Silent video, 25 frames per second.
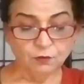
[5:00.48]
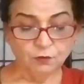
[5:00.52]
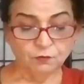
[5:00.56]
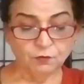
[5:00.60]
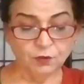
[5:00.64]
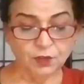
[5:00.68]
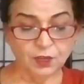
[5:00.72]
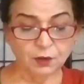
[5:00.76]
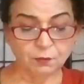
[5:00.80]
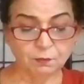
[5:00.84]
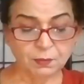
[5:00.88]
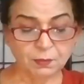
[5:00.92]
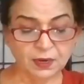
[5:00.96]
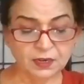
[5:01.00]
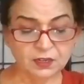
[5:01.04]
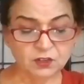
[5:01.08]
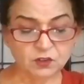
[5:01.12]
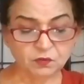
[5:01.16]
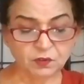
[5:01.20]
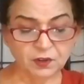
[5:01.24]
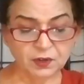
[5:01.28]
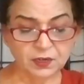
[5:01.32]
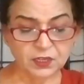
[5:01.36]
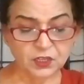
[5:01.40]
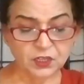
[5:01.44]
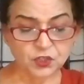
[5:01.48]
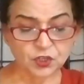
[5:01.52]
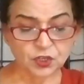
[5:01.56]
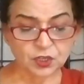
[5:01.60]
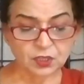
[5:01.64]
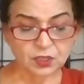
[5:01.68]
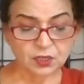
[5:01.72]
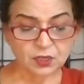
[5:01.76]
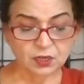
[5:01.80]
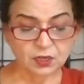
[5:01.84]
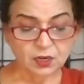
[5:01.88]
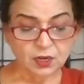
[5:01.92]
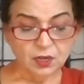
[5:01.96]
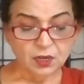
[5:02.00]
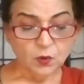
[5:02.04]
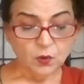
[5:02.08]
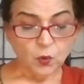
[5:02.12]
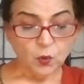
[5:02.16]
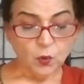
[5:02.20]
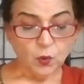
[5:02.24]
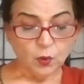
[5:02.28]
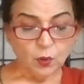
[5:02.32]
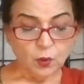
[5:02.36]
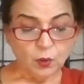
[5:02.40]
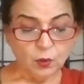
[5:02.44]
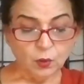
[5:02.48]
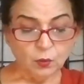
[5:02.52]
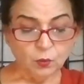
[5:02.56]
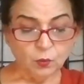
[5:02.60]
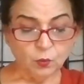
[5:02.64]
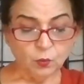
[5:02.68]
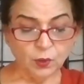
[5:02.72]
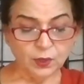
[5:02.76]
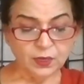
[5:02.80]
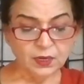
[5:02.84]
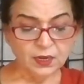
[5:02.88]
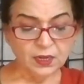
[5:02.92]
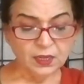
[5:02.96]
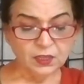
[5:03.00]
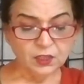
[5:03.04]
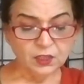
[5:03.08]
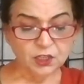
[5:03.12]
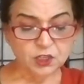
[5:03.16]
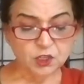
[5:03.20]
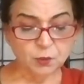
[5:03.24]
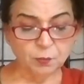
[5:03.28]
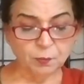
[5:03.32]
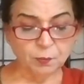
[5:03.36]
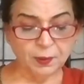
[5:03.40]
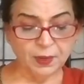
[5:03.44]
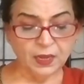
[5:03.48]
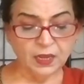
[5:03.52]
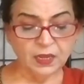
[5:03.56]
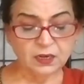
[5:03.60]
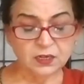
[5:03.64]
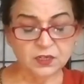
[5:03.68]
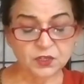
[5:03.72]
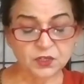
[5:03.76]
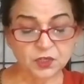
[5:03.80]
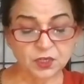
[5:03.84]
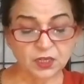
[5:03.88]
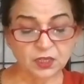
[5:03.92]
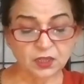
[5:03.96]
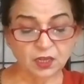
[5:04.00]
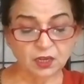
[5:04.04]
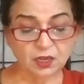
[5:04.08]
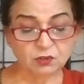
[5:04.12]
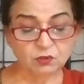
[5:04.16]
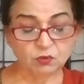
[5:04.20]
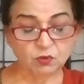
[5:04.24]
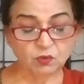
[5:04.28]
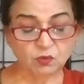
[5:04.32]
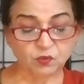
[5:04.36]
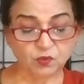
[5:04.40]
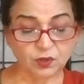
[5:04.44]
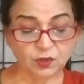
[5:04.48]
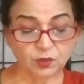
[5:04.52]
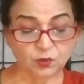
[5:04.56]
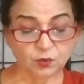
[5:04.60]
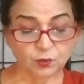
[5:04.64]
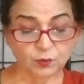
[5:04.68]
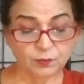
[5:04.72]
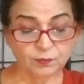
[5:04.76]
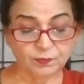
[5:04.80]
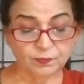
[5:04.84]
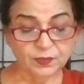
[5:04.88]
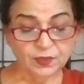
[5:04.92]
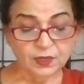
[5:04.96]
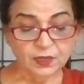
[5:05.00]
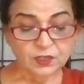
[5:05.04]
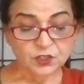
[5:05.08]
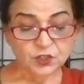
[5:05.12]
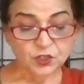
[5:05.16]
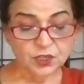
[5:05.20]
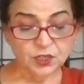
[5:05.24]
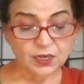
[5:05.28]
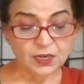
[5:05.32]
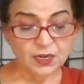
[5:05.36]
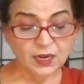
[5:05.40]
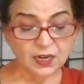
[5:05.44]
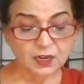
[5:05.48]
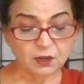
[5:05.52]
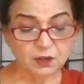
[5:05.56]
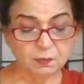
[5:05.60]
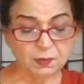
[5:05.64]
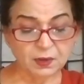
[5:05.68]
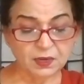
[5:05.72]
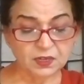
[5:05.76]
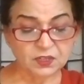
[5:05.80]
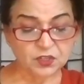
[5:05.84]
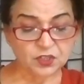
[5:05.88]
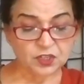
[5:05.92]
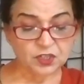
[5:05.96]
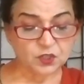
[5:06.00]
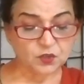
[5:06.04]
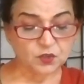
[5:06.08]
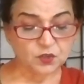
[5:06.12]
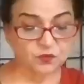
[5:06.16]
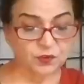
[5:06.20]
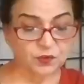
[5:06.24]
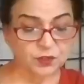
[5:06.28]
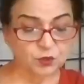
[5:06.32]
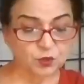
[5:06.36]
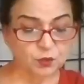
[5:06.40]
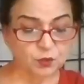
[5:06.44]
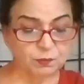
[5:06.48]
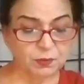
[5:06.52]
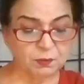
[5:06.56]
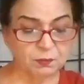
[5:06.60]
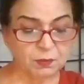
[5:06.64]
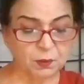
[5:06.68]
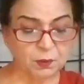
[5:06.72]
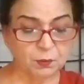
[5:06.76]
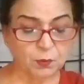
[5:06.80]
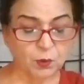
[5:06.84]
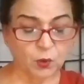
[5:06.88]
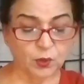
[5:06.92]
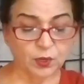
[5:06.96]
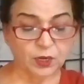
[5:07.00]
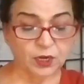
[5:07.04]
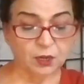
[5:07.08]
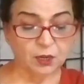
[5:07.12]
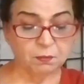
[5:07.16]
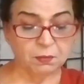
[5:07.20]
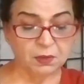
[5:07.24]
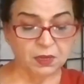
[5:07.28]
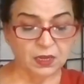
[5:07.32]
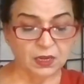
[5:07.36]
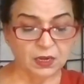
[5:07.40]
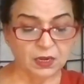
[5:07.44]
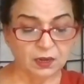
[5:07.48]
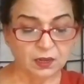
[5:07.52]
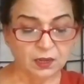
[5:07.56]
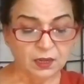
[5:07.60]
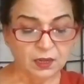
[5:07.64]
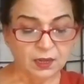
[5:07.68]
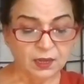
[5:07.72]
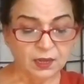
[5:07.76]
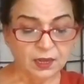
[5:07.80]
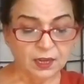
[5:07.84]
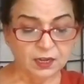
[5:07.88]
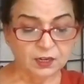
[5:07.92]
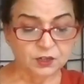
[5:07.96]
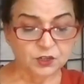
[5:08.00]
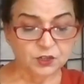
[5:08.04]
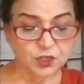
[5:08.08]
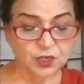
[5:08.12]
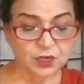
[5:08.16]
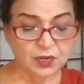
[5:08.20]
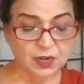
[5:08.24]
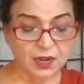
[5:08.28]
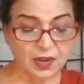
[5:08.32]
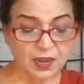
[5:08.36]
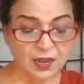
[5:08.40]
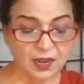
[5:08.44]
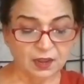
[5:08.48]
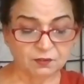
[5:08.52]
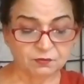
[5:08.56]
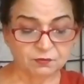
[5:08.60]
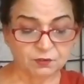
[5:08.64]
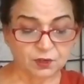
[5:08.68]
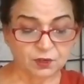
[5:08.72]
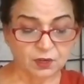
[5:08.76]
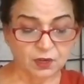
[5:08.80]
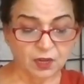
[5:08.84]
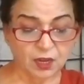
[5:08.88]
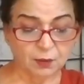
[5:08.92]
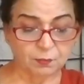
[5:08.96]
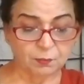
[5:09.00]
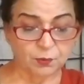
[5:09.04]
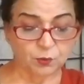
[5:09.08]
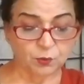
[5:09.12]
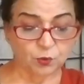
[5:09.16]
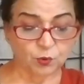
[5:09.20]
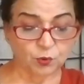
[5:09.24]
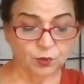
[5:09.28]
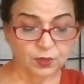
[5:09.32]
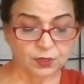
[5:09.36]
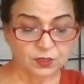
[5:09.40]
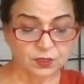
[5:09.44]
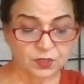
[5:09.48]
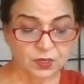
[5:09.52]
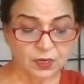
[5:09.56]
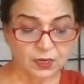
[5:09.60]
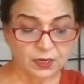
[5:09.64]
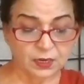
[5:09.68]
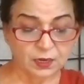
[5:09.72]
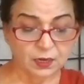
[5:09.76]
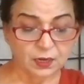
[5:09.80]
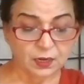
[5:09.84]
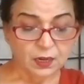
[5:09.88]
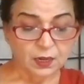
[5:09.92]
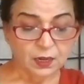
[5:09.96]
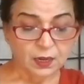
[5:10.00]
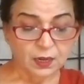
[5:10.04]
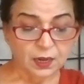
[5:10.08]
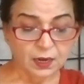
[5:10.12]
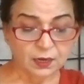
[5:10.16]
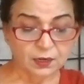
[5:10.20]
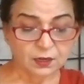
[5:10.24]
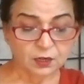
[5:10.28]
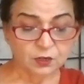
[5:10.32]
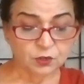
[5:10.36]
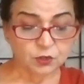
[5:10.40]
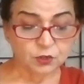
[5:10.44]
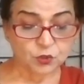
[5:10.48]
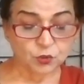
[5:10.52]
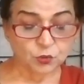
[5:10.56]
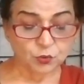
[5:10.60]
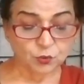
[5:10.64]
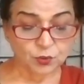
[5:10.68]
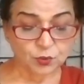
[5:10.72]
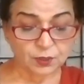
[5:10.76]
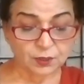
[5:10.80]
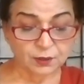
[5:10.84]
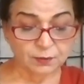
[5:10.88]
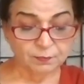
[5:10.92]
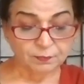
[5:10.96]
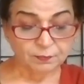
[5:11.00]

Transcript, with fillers: We are meant for each other. What can this pale Sita do for you? She at best is fit to be my morning meal. And she laughed uproariously at her joke.